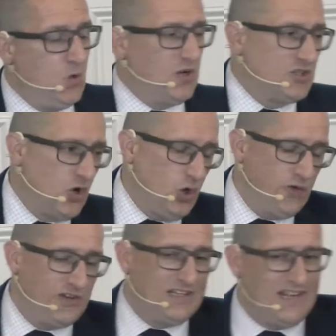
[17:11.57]
We're
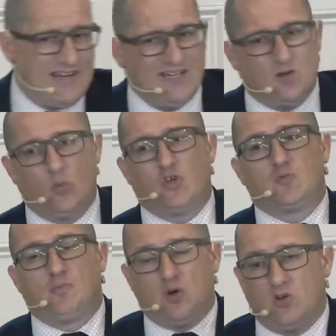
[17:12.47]
told of a lake
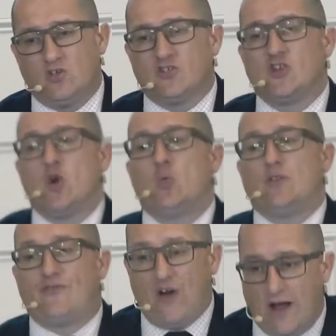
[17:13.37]
which burns
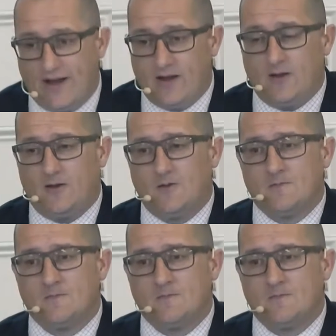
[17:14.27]
with fire.